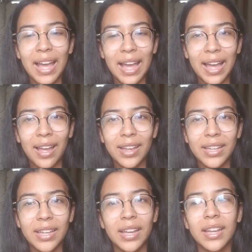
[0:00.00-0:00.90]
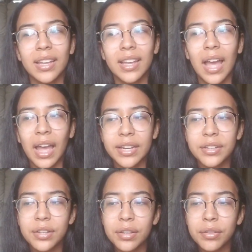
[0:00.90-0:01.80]
I
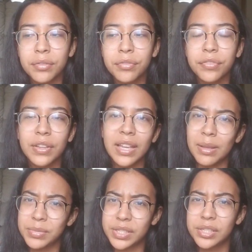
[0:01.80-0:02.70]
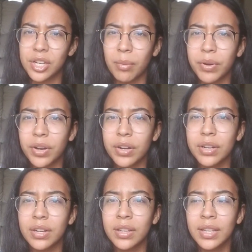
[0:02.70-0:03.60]
kind of am stubborn.